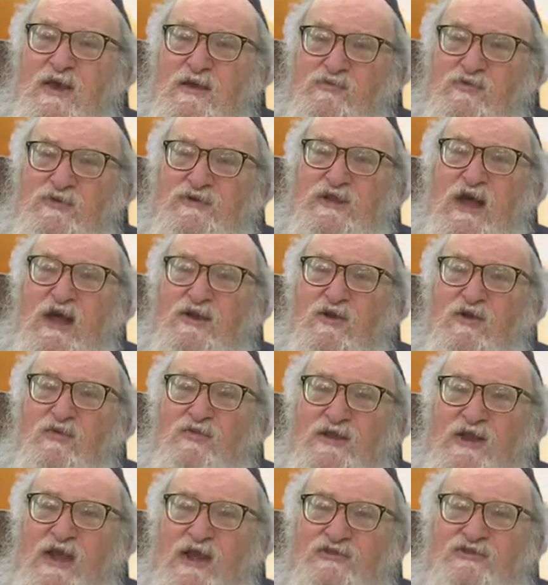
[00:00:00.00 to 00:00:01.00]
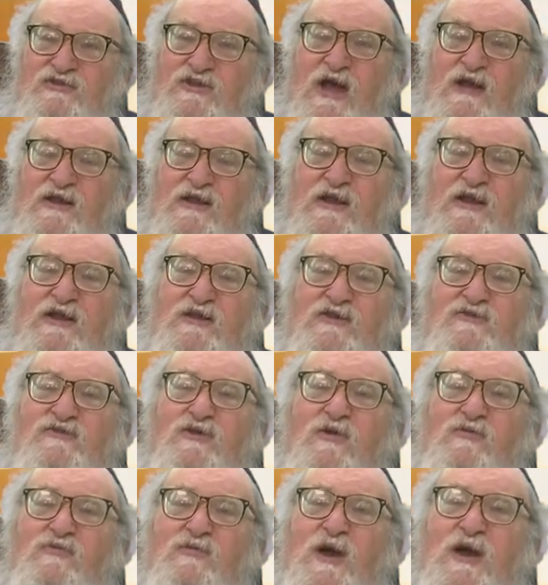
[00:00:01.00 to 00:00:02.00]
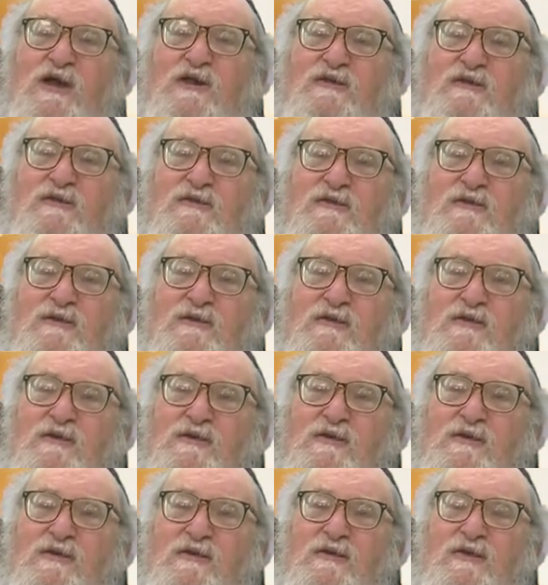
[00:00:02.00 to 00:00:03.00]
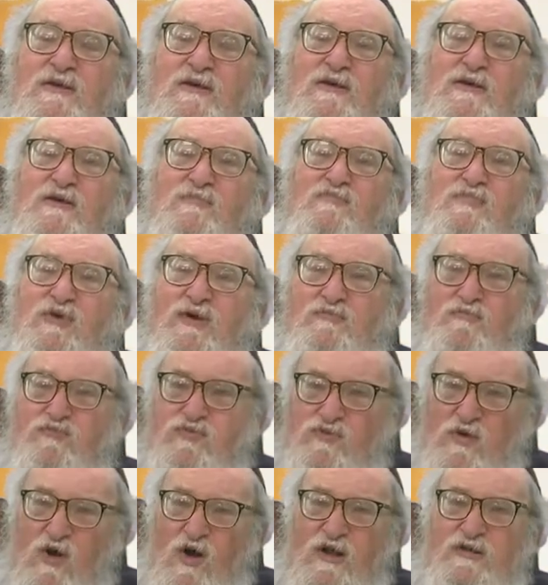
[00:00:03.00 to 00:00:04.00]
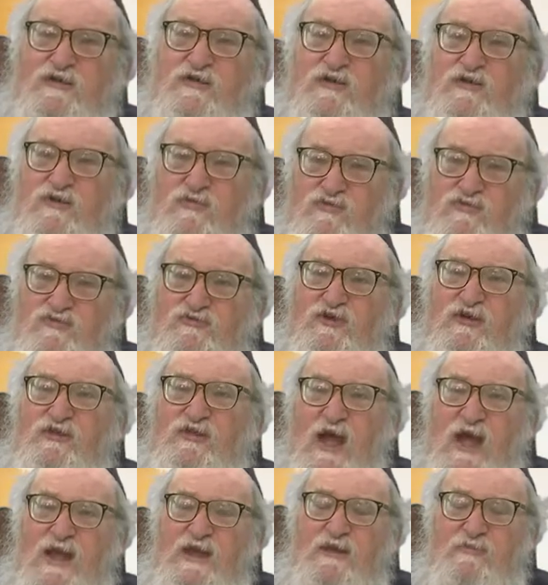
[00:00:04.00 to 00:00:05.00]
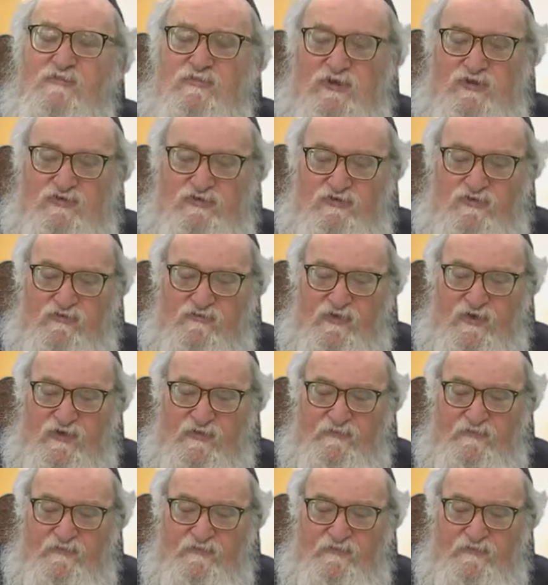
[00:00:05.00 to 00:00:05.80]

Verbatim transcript: and was not only a tzaddik in his own right, but brought Yerushalayim to tshuva.